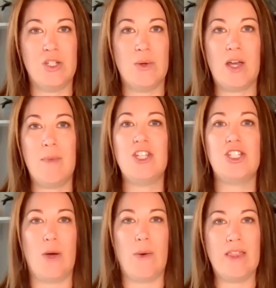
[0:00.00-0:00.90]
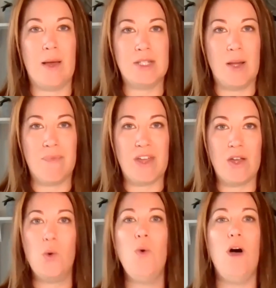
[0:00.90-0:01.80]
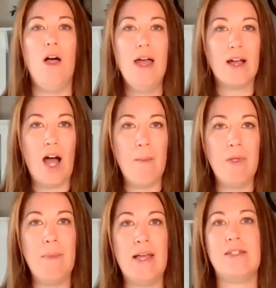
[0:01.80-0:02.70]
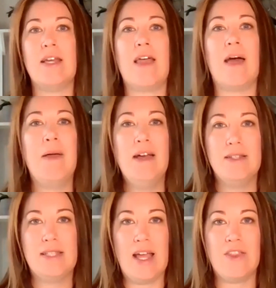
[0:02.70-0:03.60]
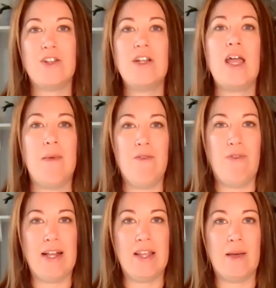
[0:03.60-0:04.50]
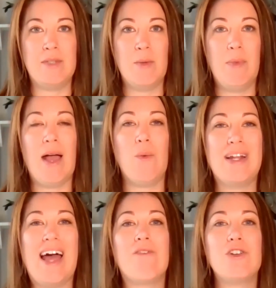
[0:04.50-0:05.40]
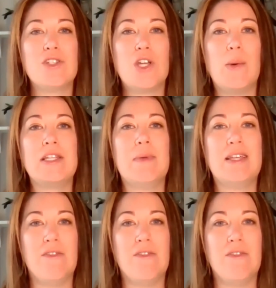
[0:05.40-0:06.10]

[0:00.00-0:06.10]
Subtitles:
So it could be showing them something cool, complimenting them, saying their name, inviting them to play, whatever is going to be